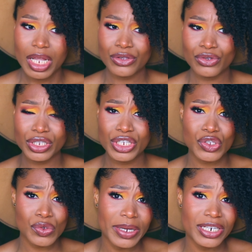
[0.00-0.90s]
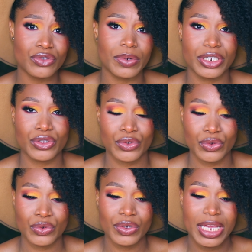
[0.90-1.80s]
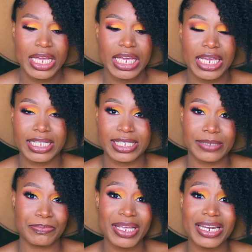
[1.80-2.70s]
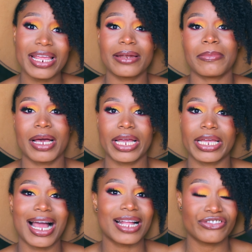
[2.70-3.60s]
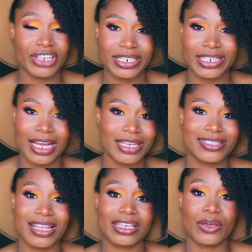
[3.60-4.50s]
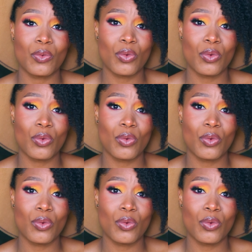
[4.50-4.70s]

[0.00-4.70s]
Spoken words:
So this 2022, it's been in my agenda. It's like in